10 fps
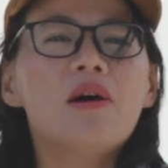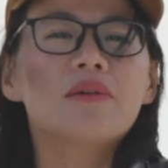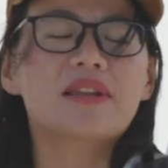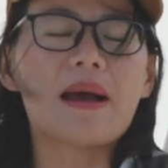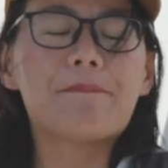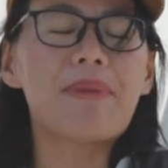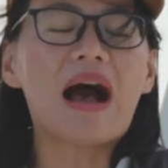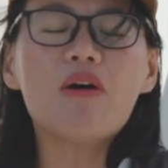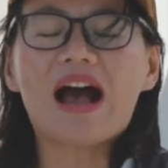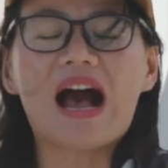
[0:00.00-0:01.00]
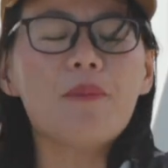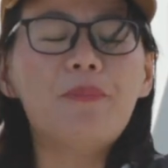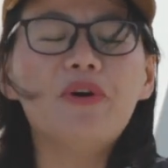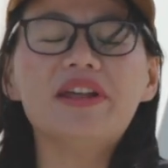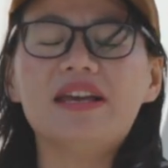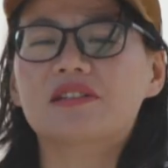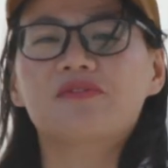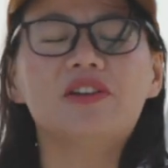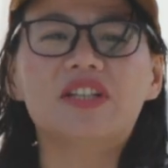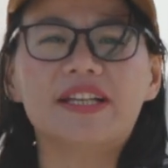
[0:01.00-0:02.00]
The power output is
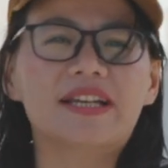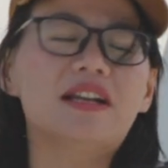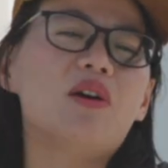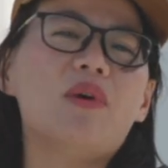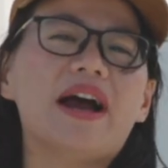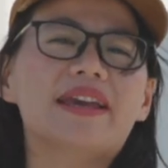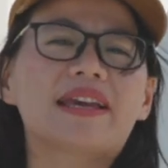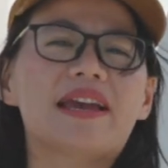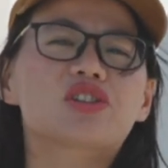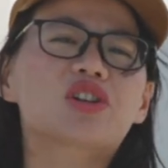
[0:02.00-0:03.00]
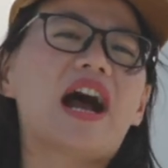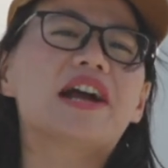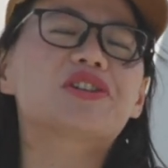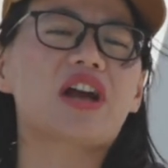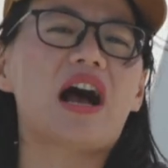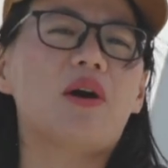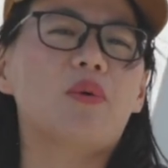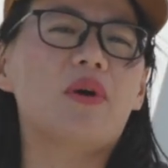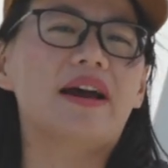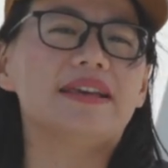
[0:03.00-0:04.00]
50 kilowatt. It can charge
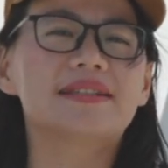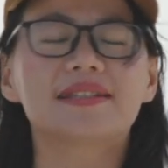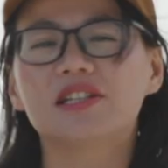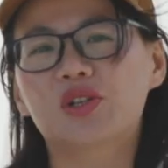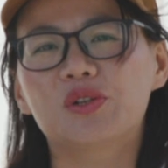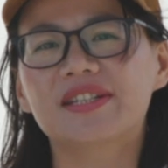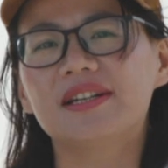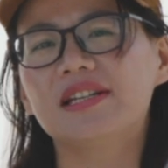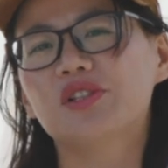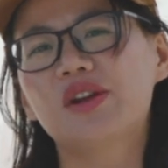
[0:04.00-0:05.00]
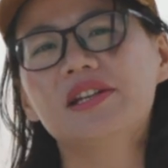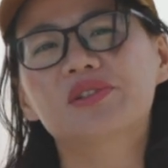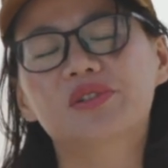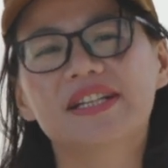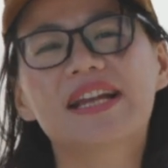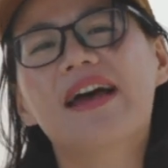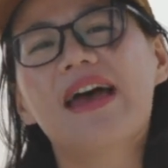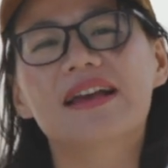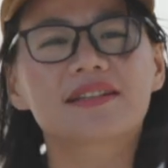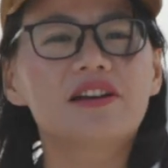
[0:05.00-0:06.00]
our EC230 23-ton
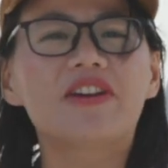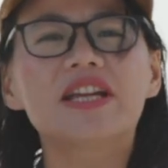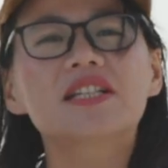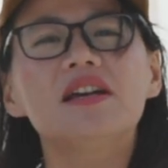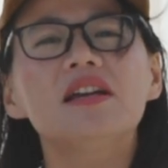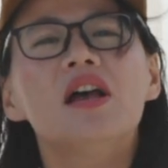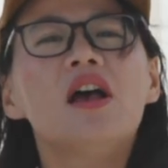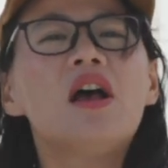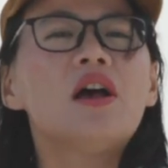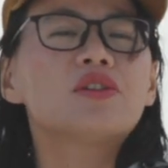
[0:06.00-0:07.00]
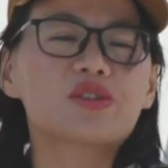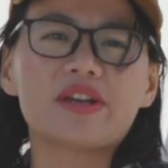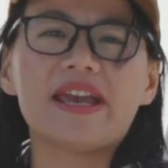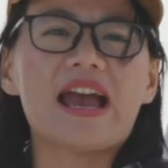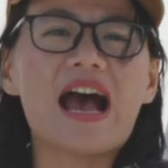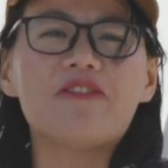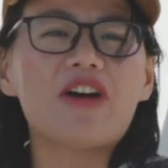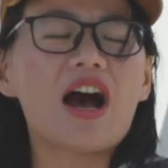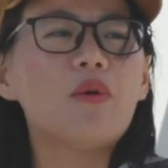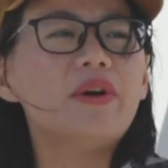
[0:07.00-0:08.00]
excavator 3.5
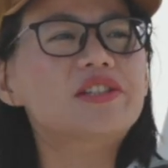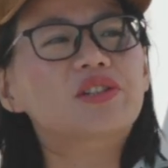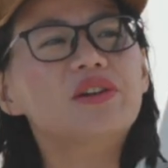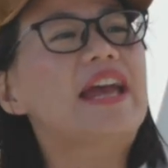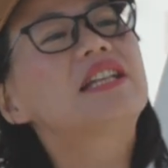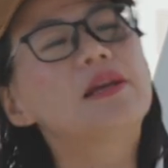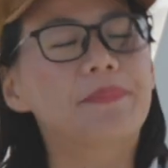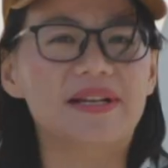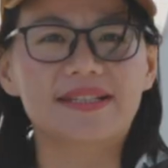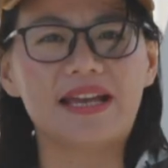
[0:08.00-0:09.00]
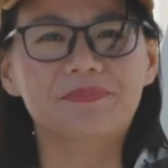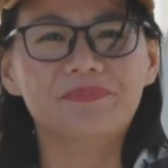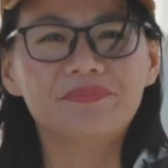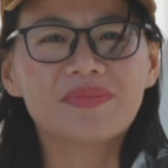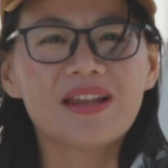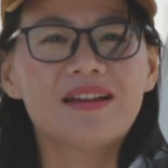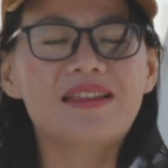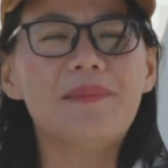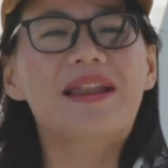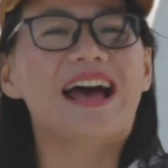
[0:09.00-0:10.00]
hours to 80%.
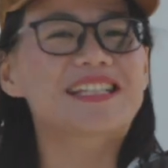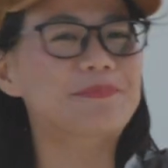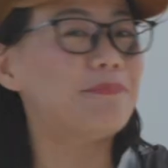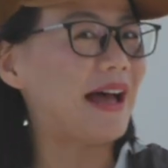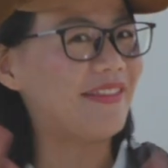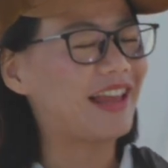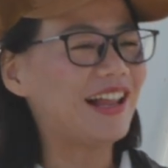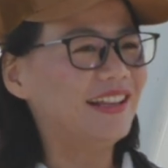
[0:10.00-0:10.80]
The last but not